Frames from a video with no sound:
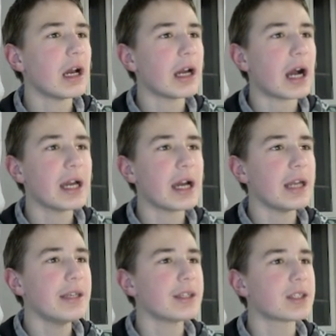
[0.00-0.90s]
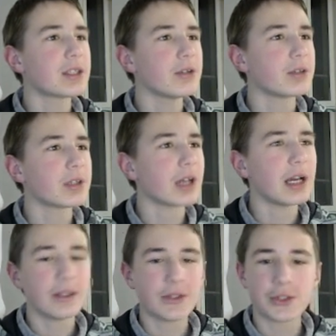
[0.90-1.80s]
I understood.
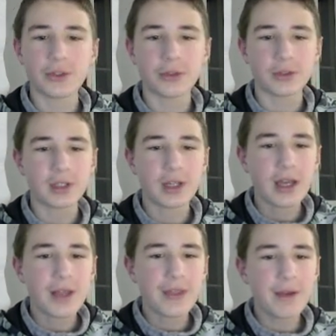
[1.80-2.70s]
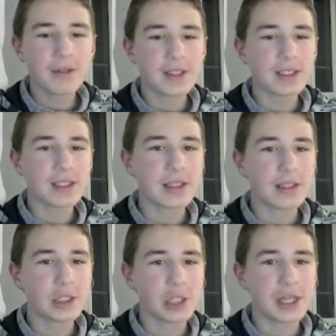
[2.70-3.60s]
There was this
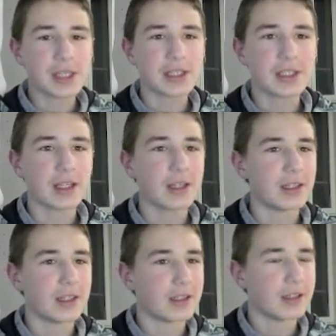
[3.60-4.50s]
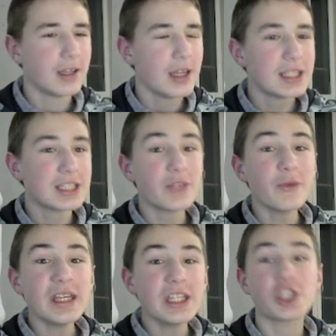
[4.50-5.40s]
chess study.
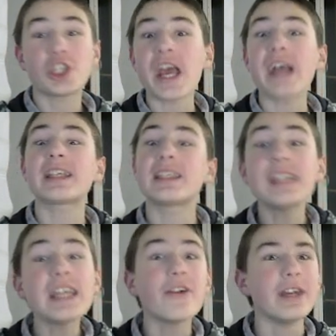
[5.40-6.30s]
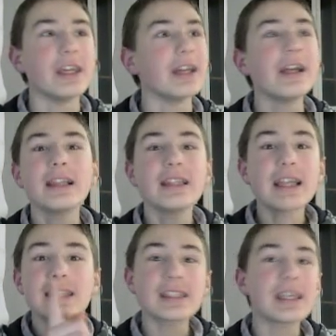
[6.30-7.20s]
3-check theory.
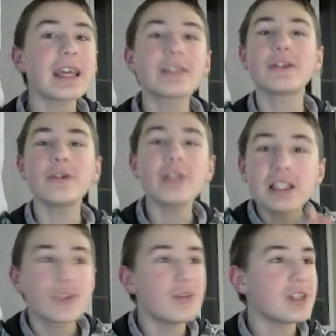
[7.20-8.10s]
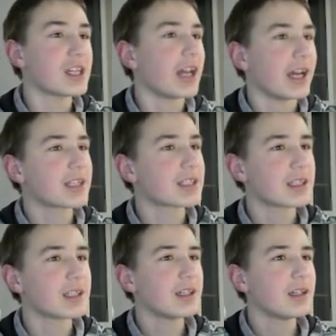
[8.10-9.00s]
Let's get good at 3-checks.